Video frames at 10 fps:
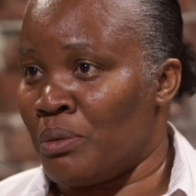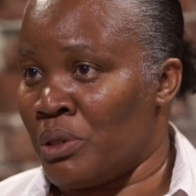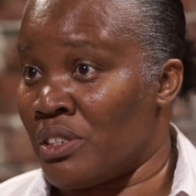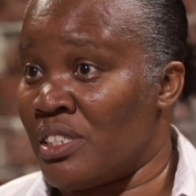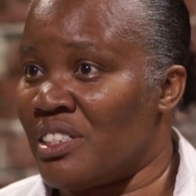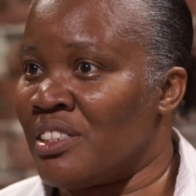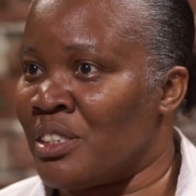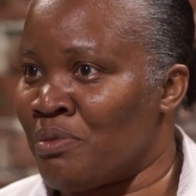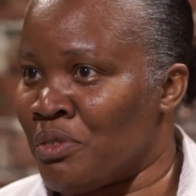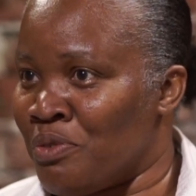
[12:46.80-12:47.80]
We just see it in
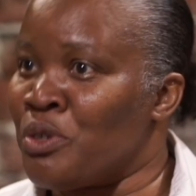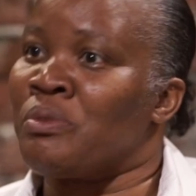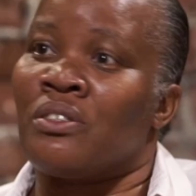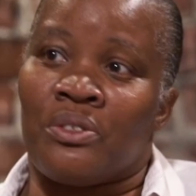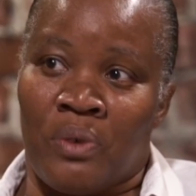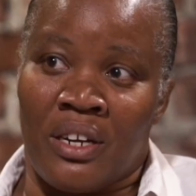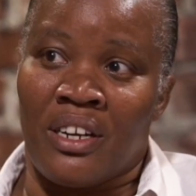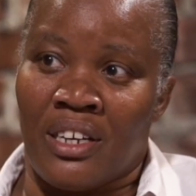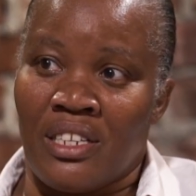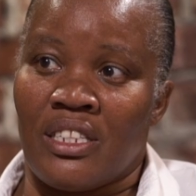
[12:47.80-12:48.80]
different forms and don't
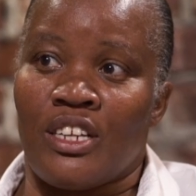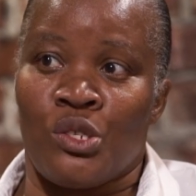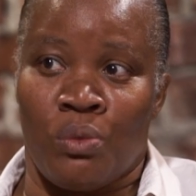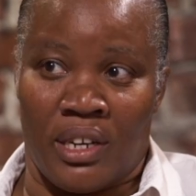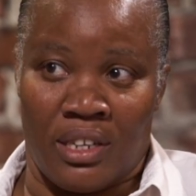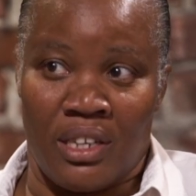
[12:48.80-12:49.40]
recognize that's what it